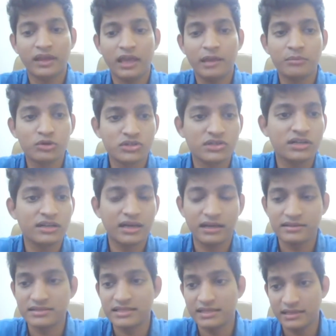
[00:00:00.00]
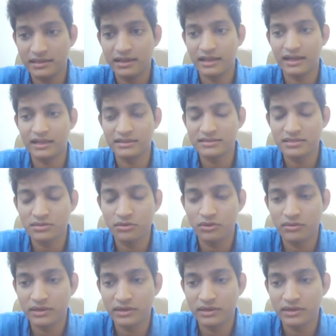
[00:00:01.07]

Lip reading: emotional currency, and I'll just go